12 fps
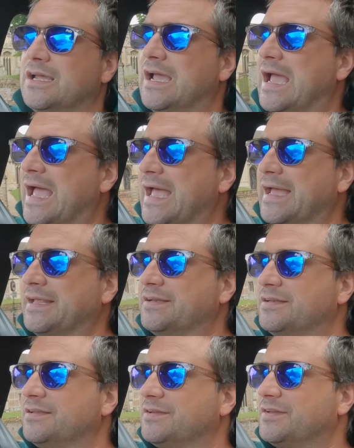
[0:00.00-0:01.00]

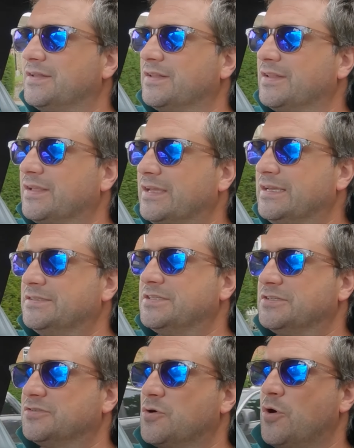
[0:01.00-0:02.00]
and his
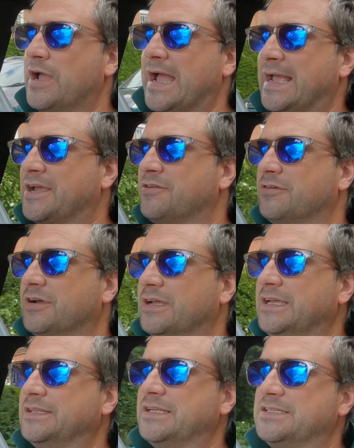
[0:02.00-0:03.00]
is quite accurate he did